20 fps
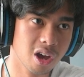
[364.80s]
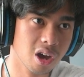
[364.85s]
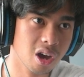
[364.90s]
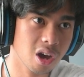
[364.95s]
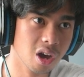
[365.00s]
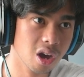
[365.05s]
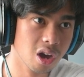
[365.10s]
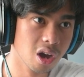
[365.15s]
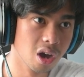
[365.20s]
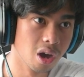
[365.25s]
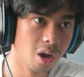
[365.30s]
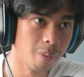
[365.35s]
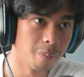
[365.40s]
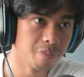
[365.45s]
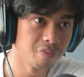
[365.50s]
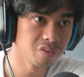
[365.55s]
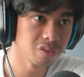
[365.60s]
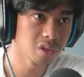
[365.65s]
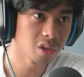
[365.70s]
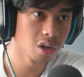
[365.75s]

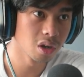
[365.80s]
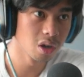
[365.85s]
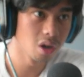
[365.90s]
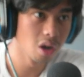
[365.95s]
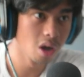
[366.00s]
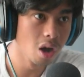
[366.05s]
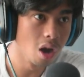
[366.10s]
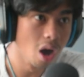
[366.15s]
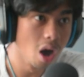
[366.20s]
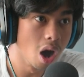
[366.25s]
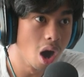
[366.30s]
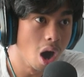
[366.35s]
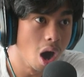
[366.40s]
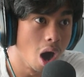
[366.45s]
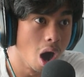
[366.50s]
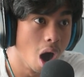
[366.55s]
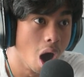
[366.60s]
(no one is talking)